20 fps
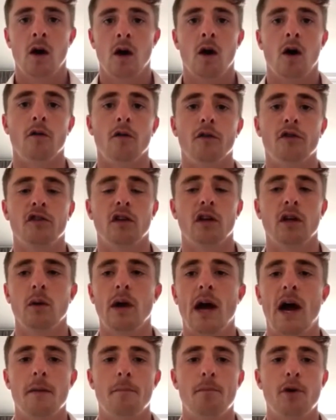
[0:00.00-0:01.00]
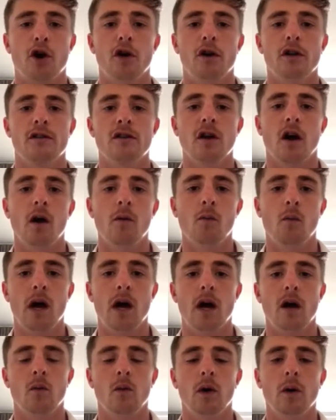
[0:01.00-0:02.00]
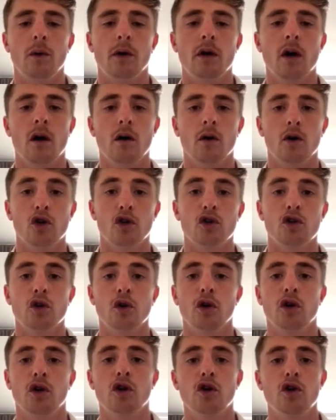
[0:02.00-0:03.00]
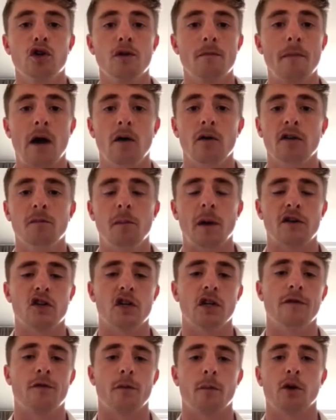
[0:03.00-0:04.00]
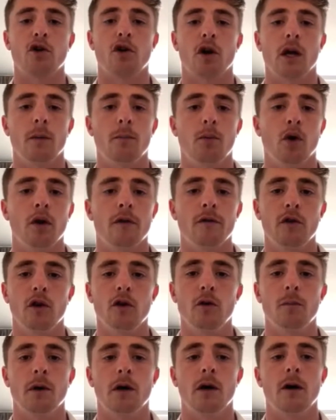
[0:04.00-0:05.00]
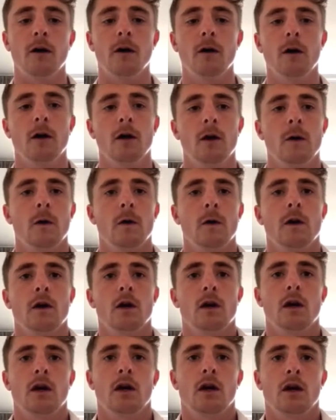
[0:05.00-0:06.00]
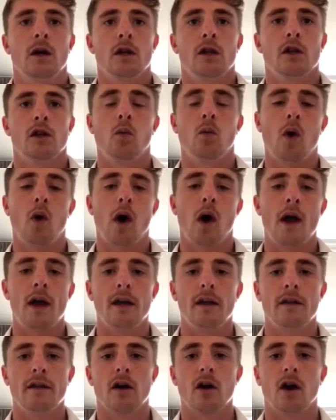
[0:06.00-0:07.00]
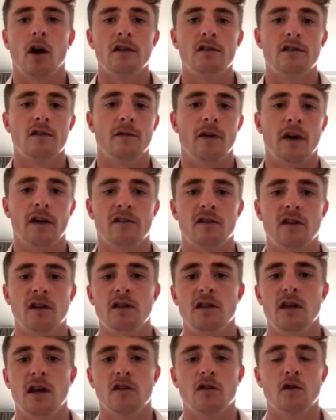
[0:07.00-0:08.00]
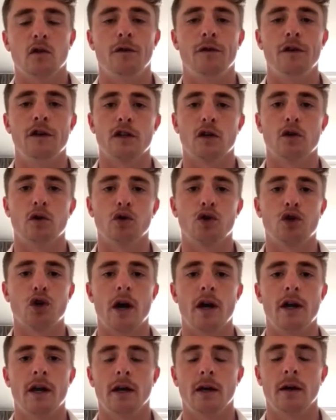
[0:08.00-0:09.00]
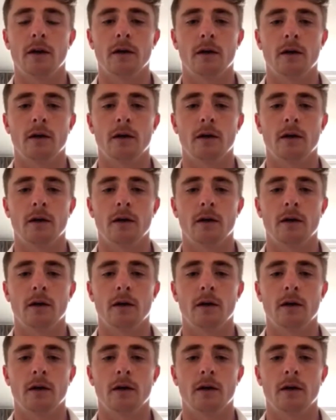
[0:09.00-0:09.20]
Obviously, we had a period of time where we couldn't do a huge amount, especially from a cricket point of view. But the way the guys invested in their sort of physical training